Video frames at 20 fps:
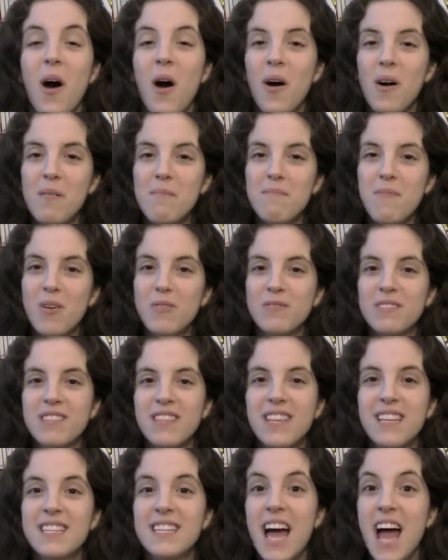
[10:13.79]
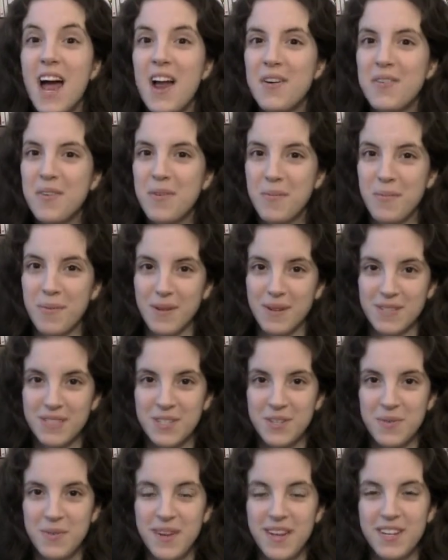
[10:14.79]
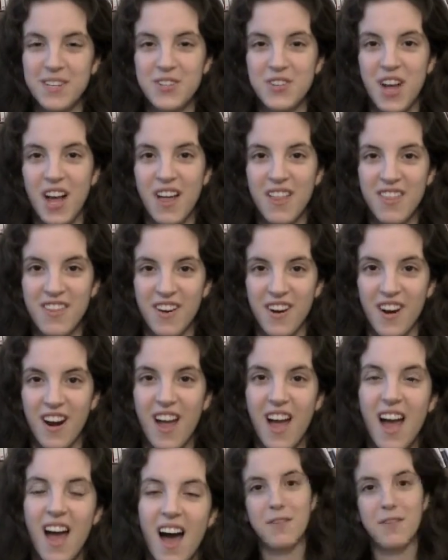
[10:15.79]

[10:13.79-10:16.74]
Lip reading: are mostly terrible to each other.